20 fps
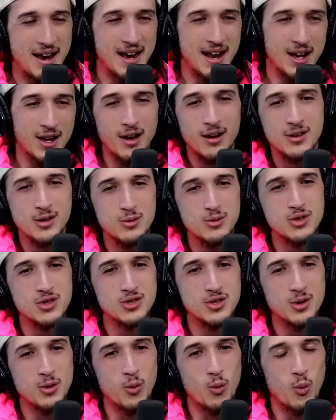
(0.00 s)
I go, "You just
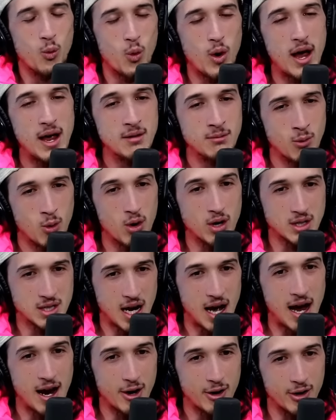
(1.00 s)
look way more
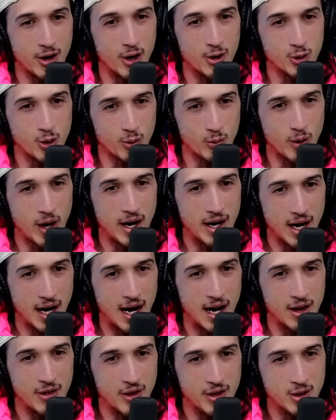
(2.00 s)
tired on your right
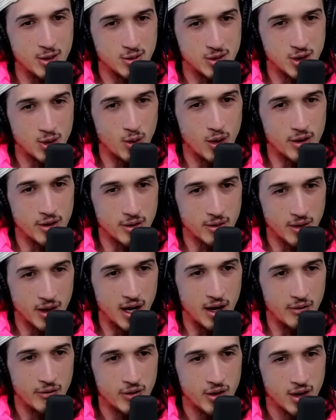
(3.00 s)
eye than you do on your
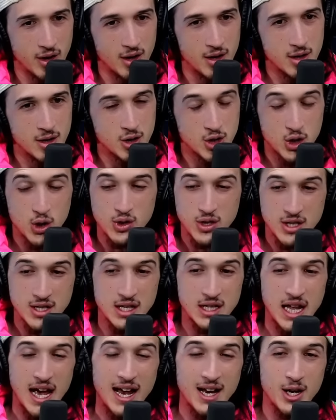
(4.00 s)
left." She goes, "Is
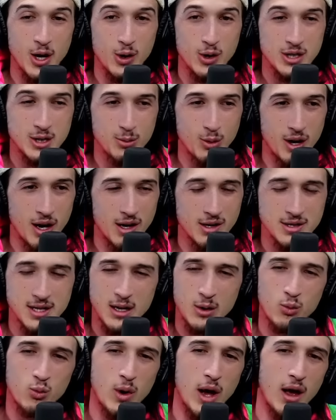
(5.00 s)
it that noticeable?" I was
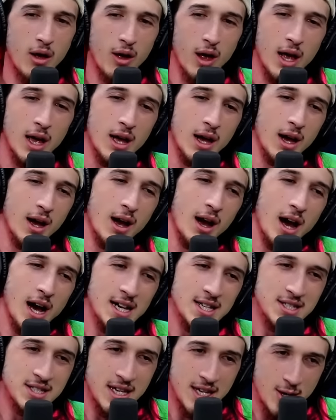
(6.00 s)
like, "Well, I
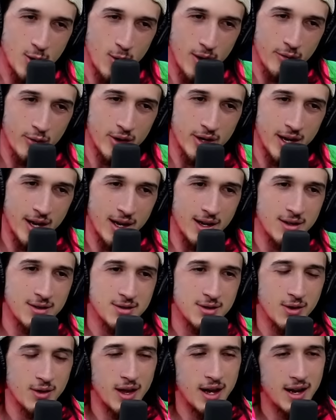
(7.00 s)
see you every day,
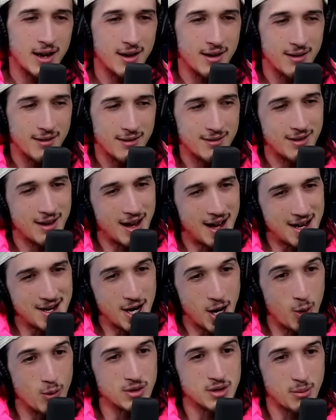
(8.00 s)
so like, I
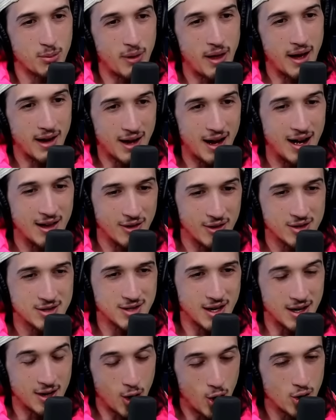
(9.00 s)
know what the black eye looks
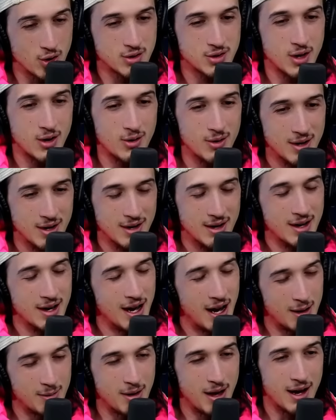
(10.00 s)
like." Also.
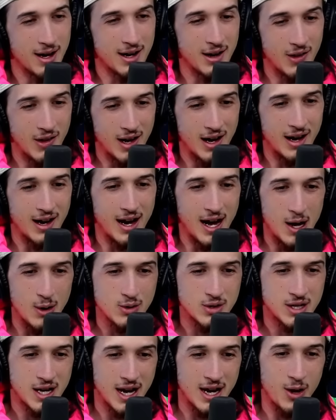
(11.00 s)
I'm not gonna lie. I
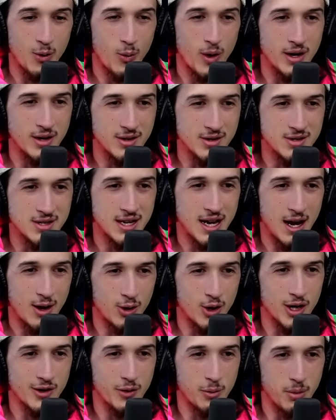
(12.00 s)
was kind of waiting to see how
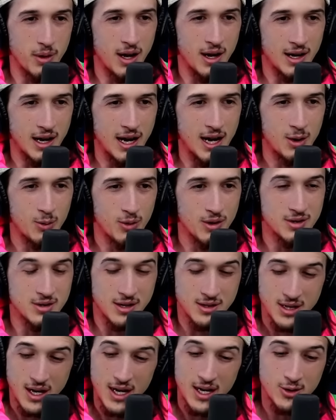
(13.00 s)
good of a black eye it was
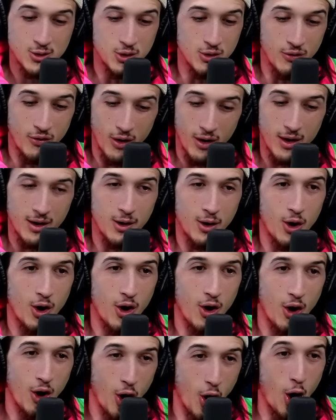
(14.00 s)
because I hit you fucking oh,
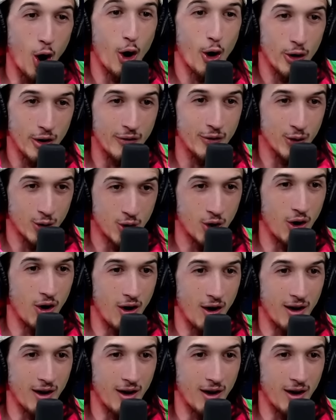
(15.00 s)
hard dude, in the car.